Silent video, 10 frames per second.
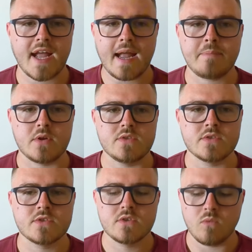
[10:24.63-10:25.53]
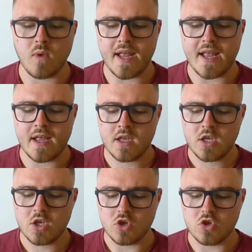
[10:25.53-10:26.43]
happens where
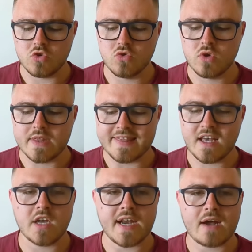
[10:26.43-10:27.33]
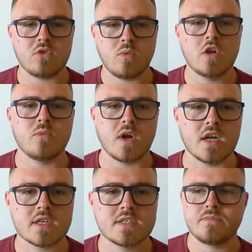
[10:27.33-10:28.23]
you learn how the world
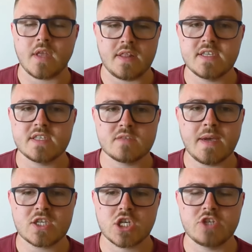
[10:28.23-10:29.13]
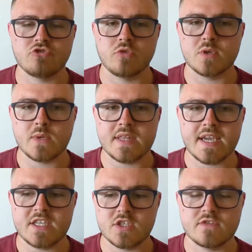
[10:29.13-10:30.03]
works. And this is especially true between the
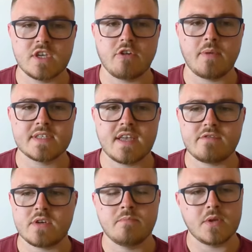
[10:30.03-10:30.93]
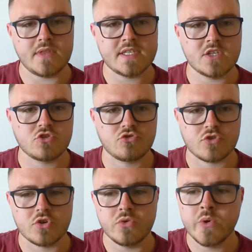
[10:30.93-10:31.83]
ages of 0 and 7, but this is
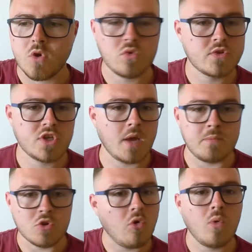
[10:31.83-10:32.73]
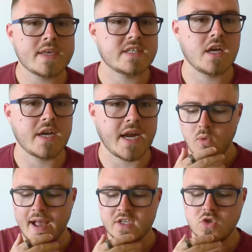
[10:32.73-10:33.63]
true all the time. You're always learning.
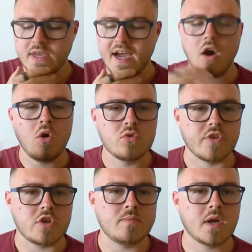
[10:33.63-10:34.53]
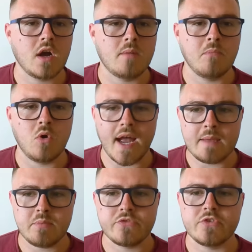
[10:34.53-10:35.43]
As you get older, you become more
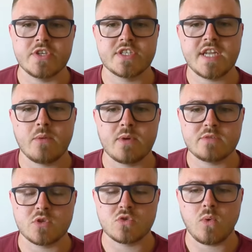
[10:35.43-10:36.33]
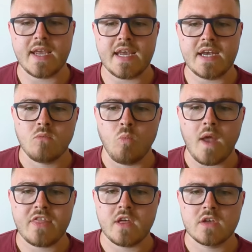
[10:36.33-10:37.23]
able to distinguish between
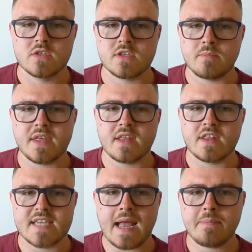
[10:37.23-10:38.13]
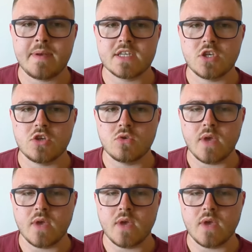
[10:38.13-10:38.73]
whether something that's happening to you